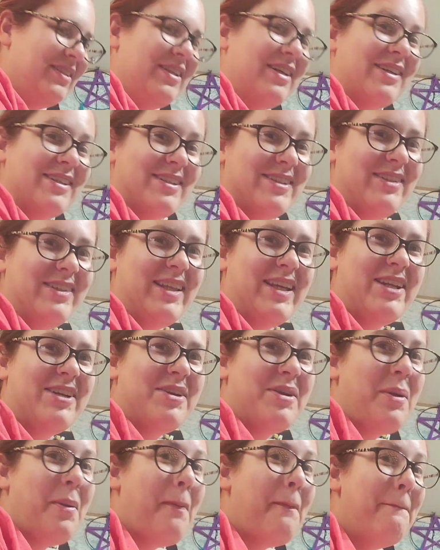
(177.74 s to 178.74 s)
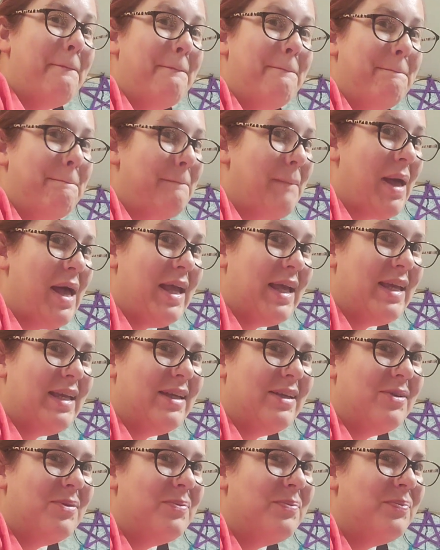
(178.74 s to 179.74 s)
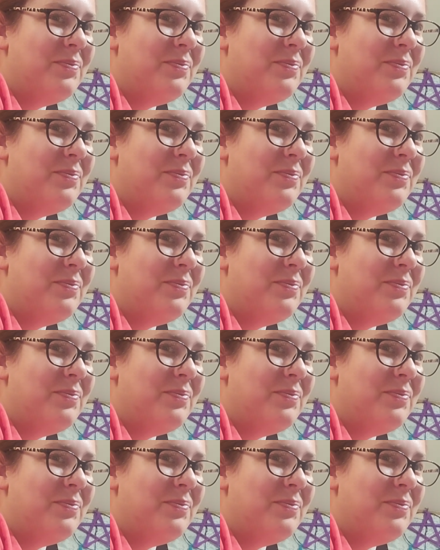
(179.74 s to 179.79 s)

Talk to you later. Bye.